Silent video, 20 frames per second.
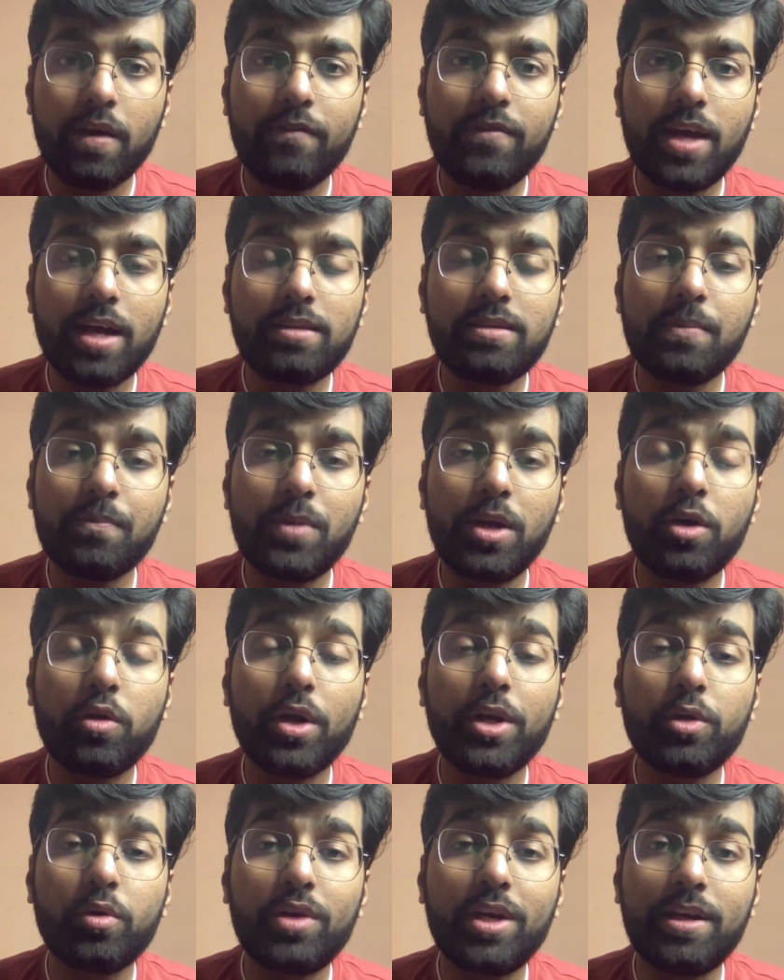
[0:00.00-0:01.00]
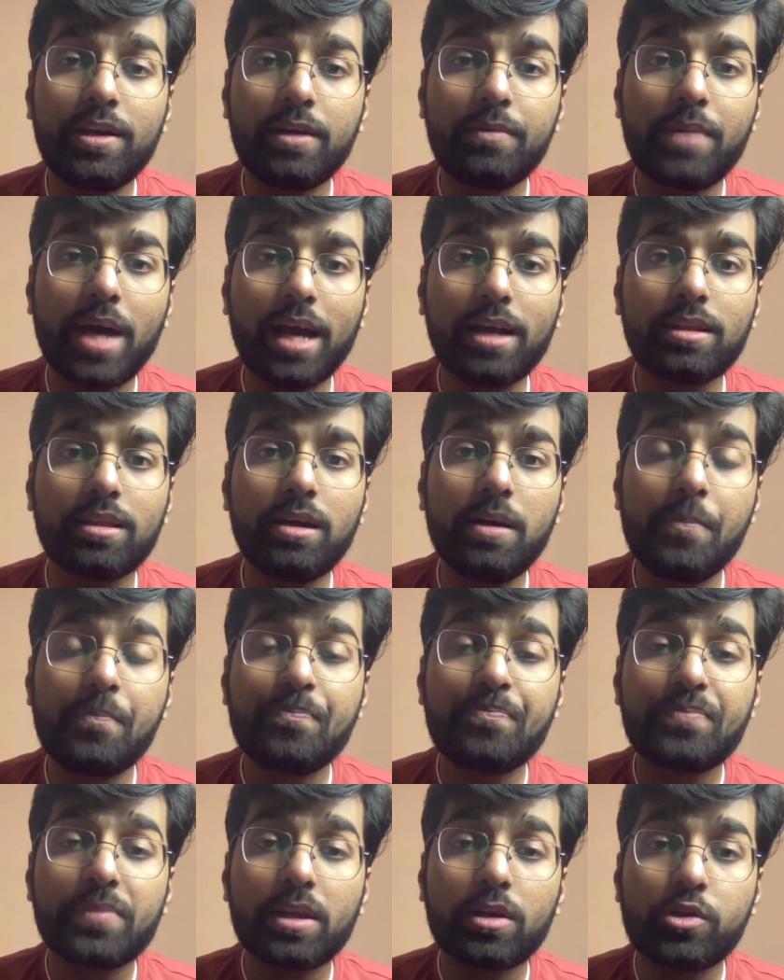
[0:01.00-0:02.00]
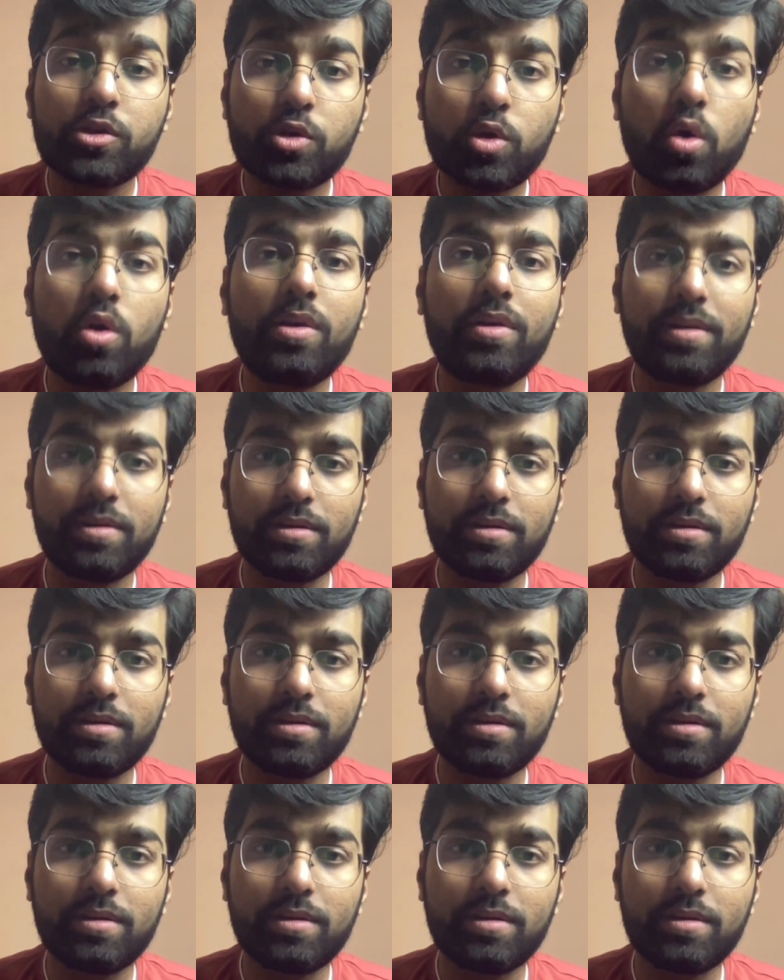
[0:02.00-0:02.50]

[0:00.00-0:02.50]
We are simply going to return back the stored